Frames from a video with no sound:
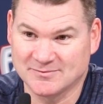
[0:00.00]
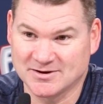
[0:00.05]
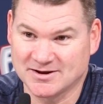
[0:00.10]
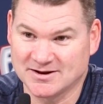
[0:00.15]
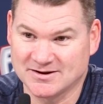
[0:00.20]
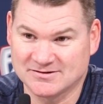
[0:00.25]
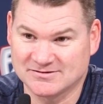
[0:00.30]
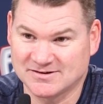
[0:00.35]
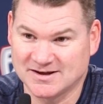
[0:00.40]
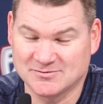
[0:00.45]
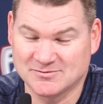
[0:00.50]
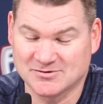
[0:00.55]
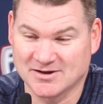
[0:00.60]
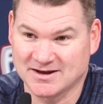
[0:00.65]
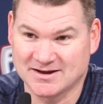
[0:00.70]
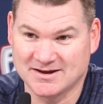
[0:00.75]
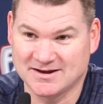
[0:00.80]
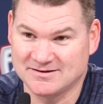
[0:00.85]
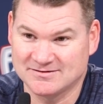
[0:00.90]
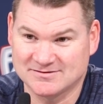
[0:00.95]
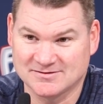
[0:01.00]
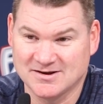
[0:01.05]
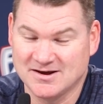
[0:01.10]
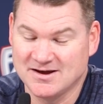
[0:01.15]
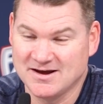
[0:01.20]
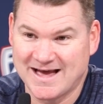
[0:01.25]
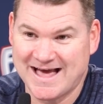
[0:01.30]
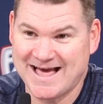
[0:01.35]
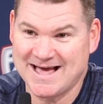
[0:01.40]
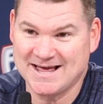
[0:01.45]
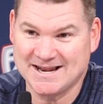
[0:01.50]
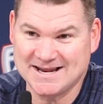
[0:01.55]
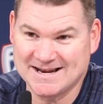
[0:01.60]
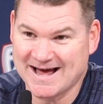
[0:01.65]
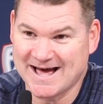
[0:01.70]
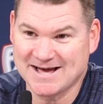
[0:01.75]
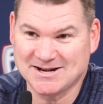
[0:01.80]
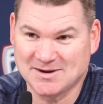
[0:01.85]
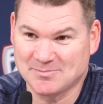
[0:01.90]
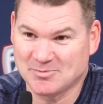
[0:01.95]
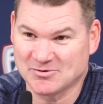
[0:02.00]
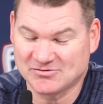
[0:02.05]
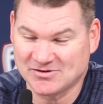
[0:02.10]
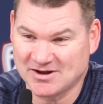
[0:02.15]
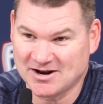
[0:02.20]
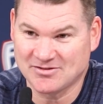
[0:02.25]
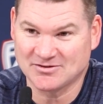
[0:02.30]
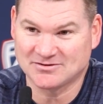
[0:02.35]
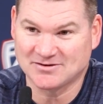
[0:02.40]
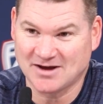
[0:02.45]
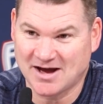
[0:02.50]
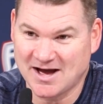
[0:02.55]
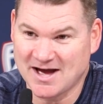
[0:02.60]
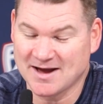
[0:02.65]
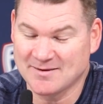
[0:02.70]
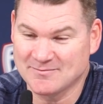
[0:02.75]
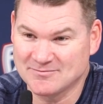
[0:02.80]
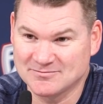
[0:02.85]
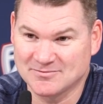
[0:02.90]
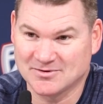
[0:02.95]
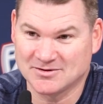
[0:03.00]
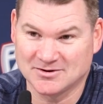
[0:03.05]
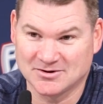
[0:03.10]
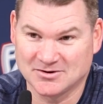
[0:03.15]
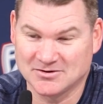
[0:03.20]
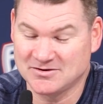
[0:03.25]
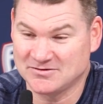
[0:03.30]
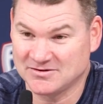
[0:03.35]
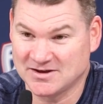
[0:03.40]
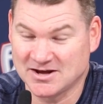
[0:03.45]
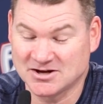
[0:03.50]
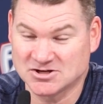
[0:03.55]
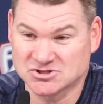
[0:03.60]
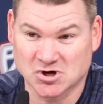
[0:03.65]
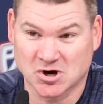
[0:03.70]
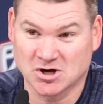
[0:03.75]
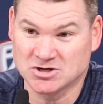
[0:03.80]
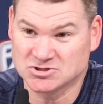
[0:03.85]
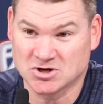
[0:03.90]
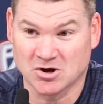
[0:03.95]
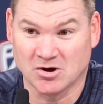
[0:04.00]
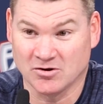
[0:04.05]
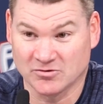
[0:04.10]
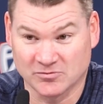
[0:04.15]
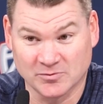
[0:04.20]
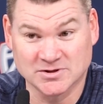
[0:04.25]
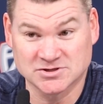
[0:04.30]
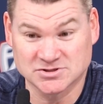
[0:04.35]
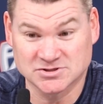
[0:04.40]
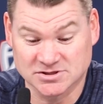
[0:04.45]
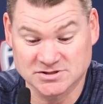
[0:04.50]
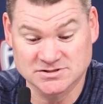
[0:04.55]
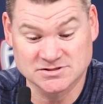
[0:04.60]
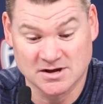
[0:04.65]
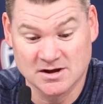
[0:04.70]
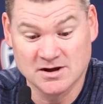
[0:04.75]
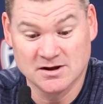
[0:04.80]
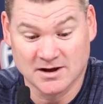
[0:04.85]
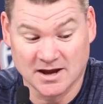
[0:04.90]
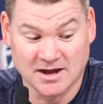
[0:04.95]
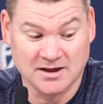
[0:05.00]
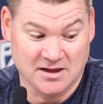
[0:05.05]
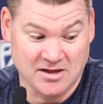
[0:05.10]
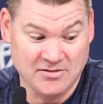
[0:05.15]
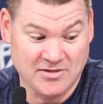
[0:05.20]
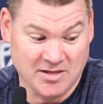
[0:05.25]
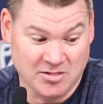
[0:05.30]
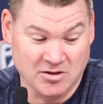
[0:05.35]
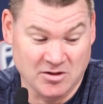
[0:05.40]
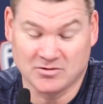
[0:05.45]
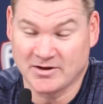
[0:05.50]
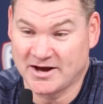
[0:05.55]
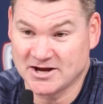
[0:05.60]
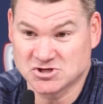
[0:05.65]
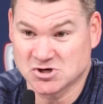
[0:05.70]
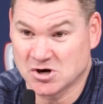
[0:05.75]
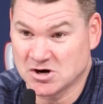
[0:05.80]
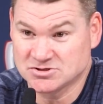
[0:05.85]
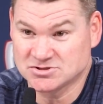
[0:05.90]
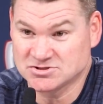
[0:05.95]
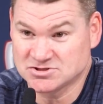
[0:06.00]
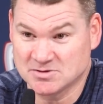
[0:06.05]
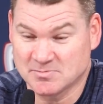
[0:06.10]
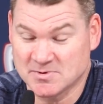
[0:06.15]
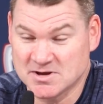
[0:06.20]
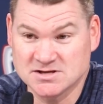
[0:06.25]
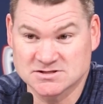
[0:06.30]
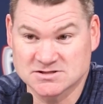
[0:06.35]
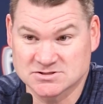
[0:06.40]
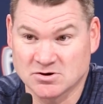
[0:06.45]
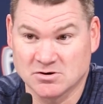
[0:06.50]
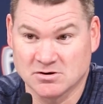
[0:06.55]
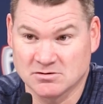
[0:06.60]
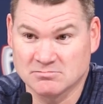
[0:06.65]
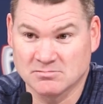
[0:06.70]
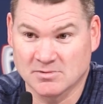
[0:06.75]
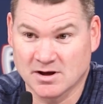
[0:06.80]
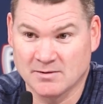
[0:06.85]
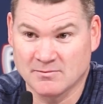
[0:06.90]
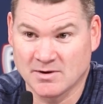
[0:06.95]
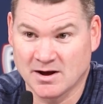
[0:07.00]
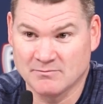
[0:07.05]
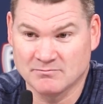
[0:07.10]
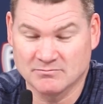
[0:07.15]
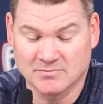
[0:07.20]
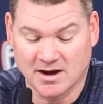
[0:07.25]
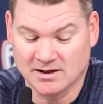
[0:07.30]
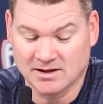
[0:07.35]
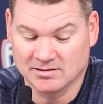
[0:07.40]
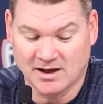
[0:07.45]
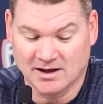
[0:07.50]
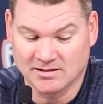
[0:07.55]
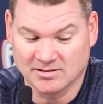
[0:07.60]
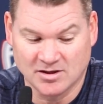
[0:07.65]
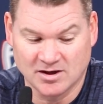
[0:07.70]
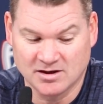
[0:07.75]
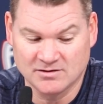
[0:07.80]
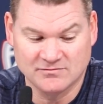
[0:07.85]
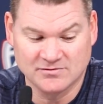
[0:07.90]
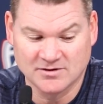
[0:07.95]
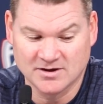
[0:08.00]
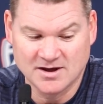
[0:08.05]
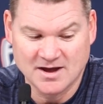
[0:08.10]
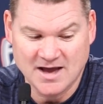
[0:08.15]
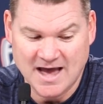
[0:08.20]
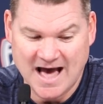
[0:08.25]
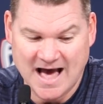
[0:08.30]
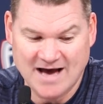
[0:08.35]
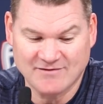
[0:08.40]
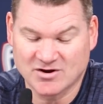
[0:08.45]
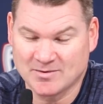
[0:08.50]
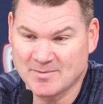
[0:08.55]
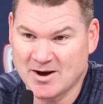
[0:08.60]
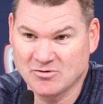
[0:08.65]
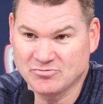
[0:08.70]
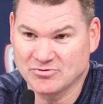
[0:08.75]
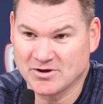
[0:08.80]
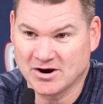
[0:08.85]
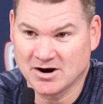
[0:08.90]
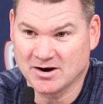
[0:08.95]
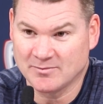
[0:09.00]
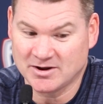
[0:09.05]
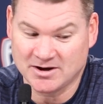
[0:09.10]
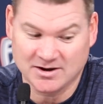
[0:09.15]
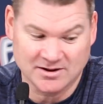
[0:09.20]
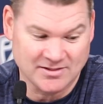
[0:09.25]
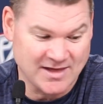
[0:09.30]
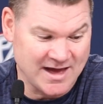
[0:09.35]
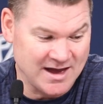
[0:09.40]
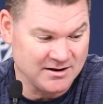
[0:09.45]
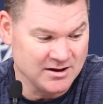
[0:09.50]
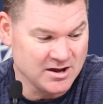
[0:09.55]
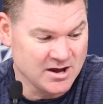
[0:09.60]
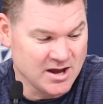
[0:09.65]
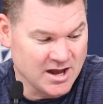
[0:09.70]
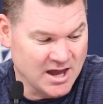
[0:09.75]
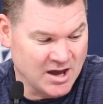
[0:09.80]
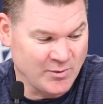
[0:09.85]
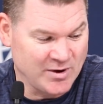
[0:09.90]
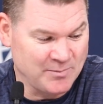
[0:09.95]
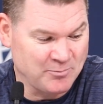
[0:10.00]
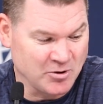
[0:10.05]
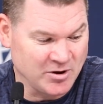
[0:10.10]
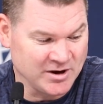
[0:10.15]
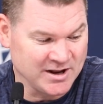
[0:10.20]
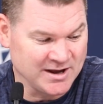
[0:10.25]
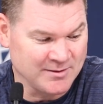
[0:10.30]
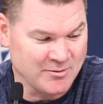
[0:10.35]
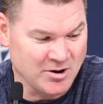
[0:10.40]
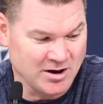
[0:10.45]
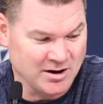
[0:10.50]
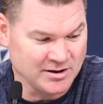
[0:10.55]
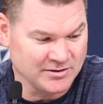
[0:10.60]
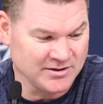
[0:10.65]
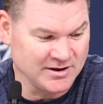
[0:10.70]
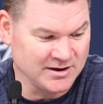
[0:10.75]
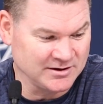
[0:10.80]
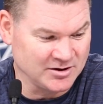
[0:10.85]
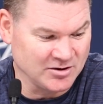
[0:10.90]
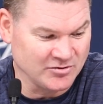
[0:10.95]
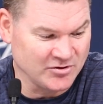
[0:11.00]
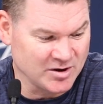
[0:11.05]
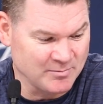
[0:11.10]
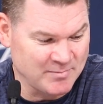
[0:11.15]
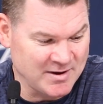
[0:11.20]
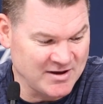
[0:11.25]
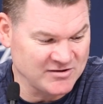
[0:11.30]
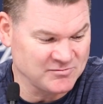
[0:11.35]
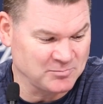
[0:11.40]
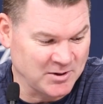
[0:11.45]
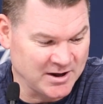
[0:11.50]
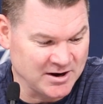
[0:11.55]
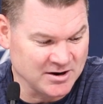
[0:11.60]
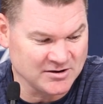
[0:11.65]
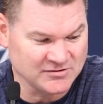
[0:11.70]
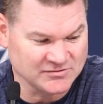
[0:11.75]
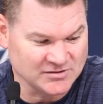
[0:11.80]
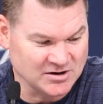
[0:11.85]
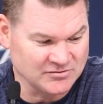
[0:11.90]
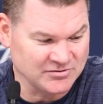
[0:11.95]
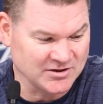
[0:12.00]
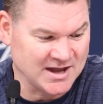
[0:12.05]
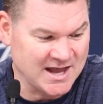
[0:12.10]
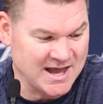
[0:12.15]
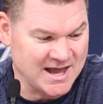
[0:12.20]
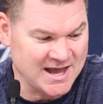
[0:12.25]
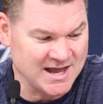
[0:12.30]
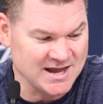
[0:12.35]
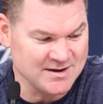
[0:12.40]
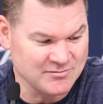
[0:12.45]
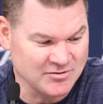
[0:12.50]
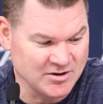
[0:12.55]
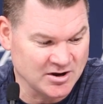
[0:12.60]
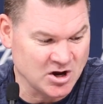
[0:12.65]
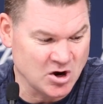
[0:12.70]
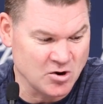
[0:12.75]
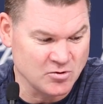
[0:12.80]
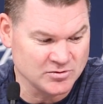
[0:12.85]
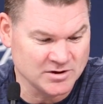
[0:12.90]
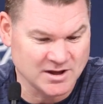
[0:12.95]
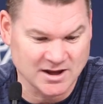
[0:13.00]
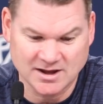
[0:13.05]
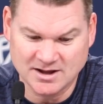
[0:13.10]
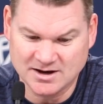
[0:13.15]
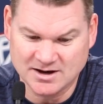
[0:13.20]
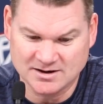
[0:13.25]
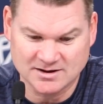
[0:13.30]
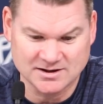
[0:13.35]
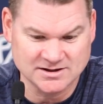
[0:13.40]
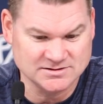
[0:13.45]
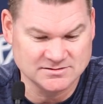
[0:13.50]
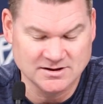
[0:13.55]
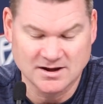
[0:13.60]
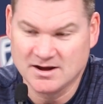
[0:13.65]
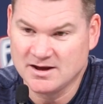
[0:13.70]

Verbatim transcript: I mean, it seems like he's 80, 90 percent of the time. You know, he's getting charge calls, which is and, and they look like charges to me. So I'm, I'm I, I love having him out there. I mean, and that and we put him on the you know their best player to start the game, the Cone kid, and he